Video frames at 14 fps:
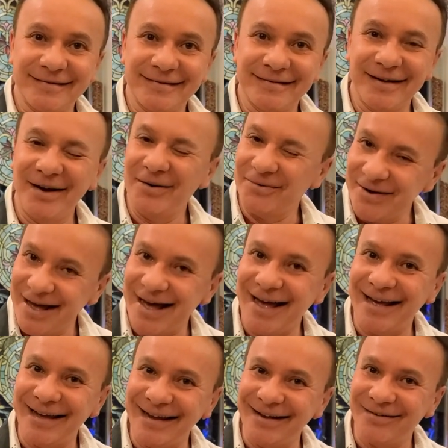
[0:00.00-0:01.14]
All
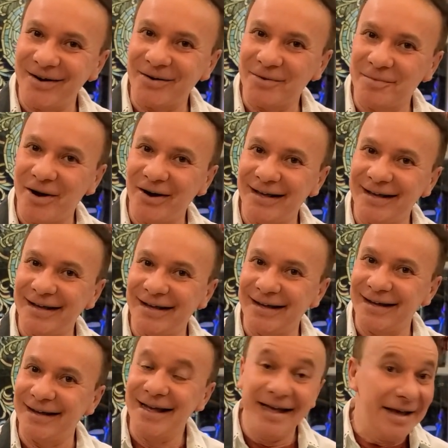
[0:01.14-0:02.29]
right, guacamole.
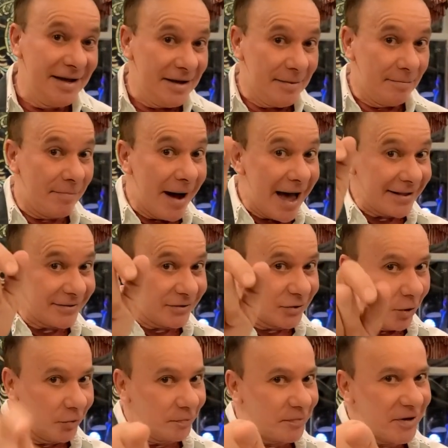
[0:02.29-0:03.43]
But
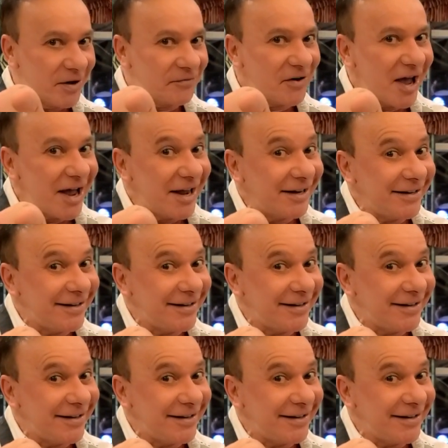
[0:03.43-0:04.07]
don't be afraid.